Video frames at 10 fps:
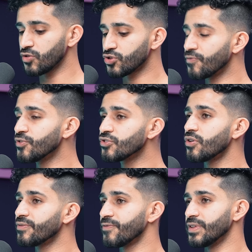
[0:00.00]
So if you
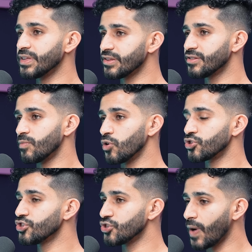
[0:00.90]
start feeling these
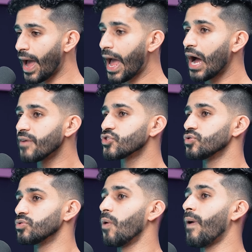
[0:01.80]
emotions, you have to
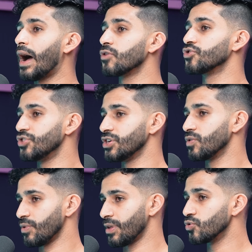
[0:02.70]
know how to
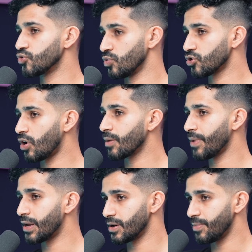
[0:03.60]
deal with them, which we'll talk
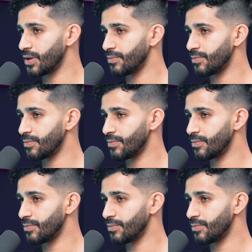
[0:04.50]
about in a bit.